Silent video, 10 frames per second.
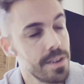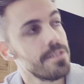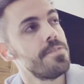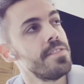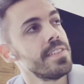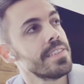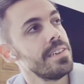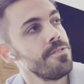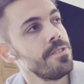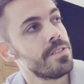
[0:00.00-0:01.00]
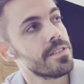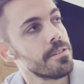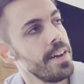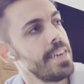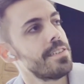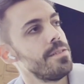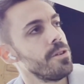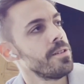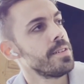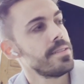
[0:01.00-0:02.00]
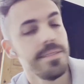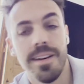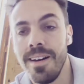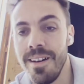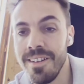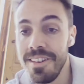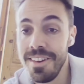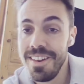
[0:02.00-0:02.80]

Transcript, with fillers: particle physics efforts crashed and burned. Uh,